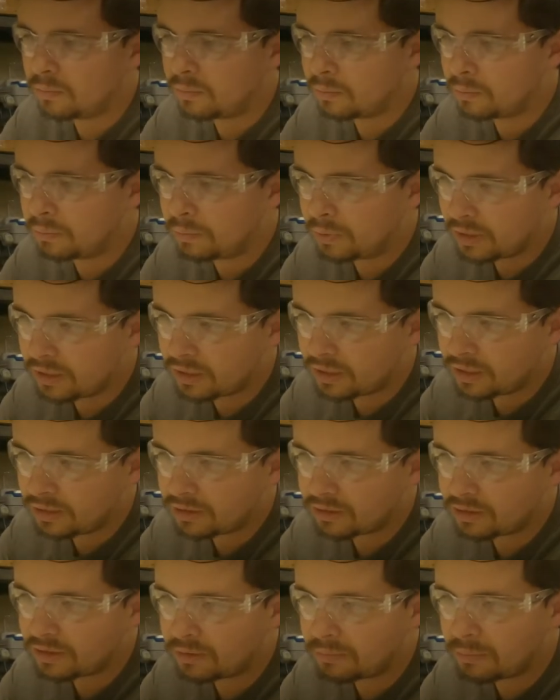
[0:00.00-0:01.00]
but
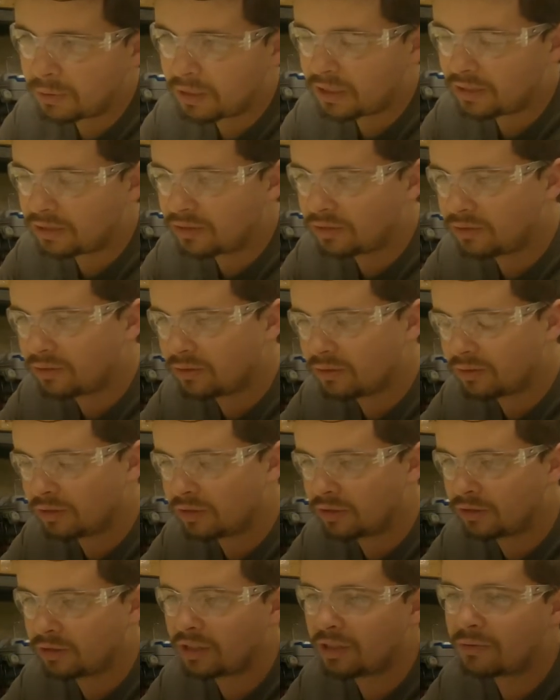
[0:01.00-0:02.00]
this this body tube,
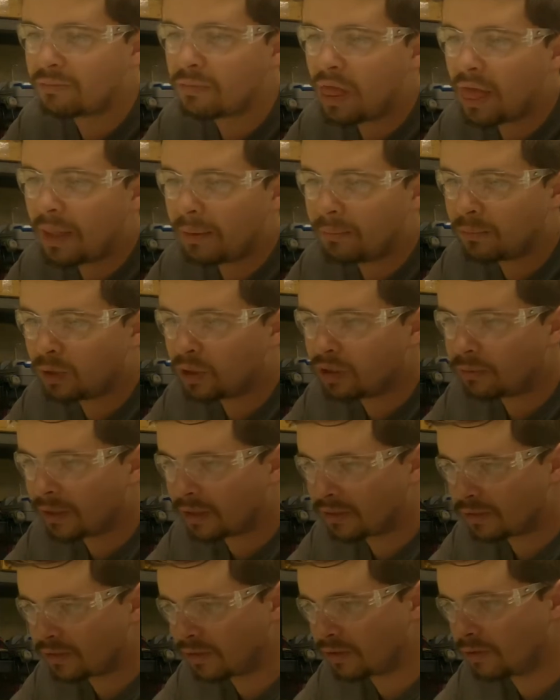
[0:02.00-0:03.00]
this motor
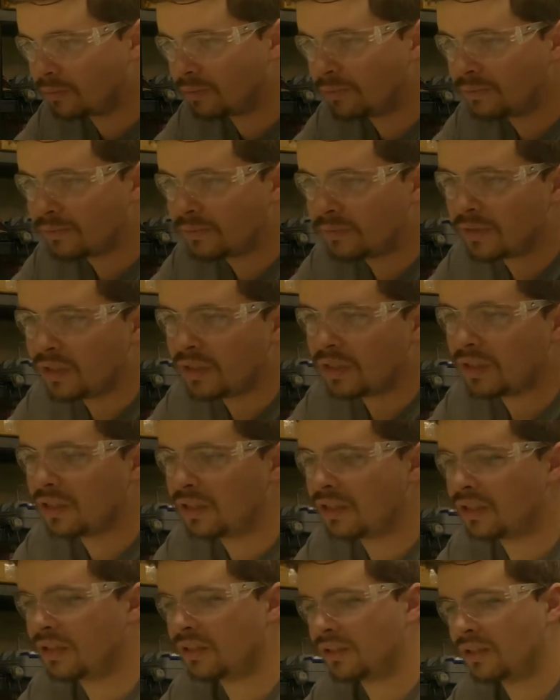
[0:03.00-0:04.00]
mount tube,
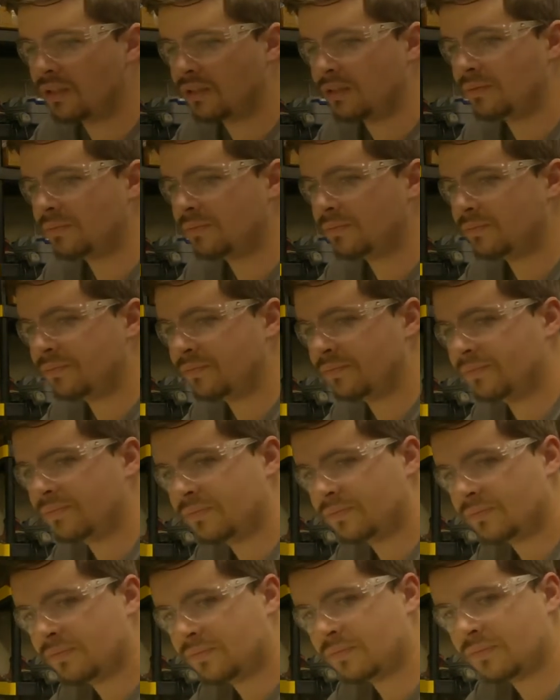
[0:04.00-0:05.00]
um,
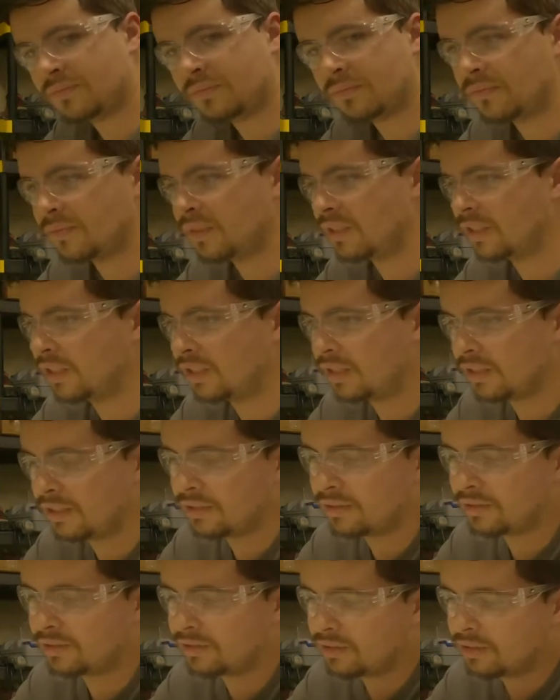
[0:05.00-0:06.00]

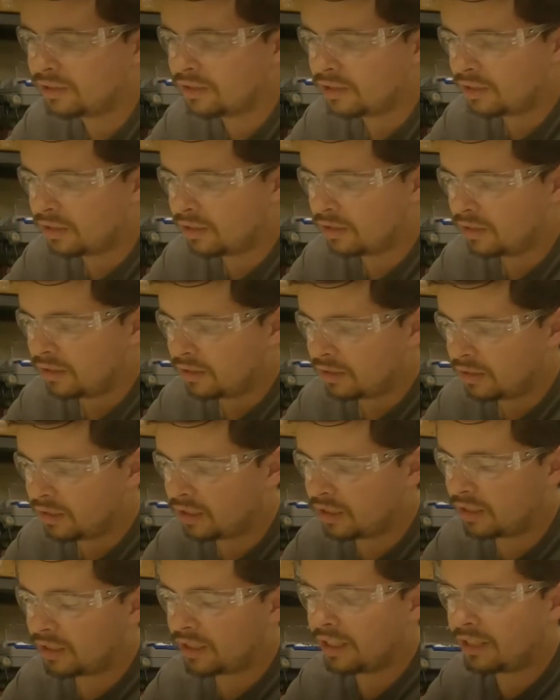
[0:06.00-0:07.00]
is
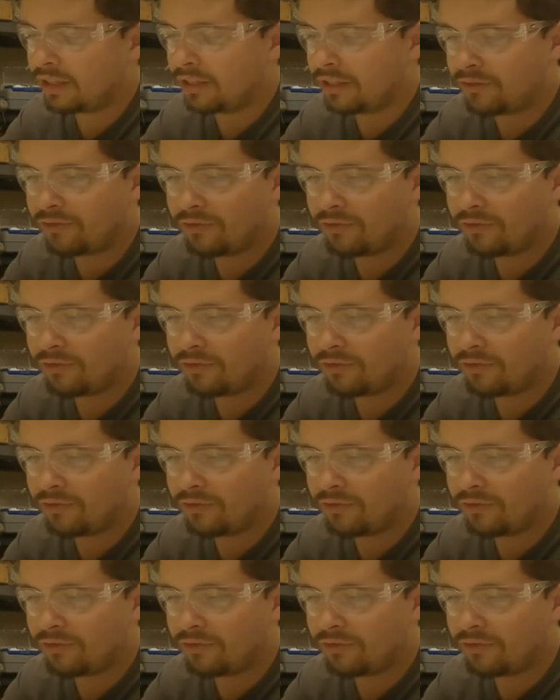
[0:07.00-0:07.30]
uh, got the